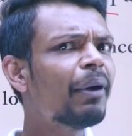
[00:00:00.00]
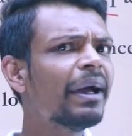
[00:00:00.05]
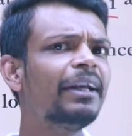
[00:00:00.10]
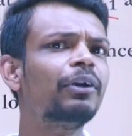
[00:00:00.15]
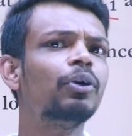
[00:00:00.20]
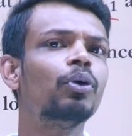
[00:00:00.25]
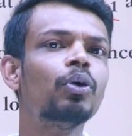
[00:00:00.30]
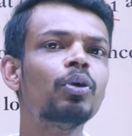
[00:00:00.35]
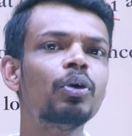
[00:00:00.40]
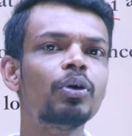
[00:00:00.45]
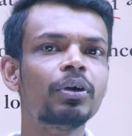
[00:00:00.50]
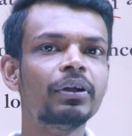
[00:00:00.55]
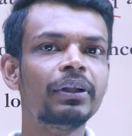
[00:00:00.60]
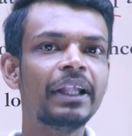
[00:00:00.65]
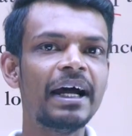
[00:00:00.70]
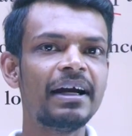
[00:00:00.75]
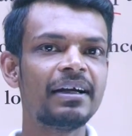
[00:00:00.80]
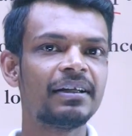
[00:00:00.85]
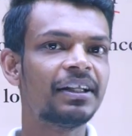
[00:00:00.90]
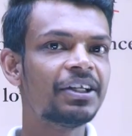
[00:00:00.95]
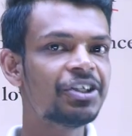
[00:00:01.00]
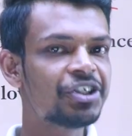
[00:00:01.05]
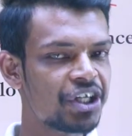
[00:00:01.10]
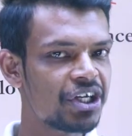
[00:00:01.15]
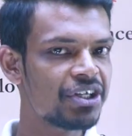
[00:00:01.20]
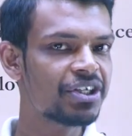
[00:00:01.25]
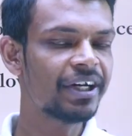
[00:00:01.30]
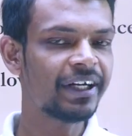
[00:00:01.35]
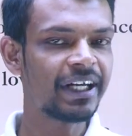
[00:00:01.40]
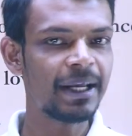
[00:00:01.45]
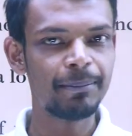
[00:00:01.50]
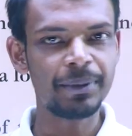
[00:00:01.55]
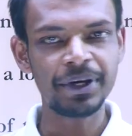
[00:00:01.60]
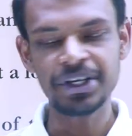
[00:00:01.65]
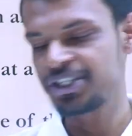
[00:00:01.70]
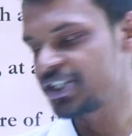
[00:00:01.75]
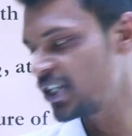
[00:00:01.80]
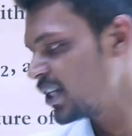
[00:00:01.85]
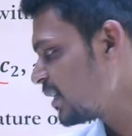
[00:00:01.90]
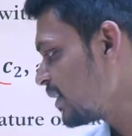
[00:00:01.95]
I know that the change in
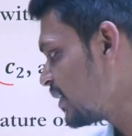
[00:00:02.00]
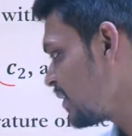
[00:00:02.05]
temperature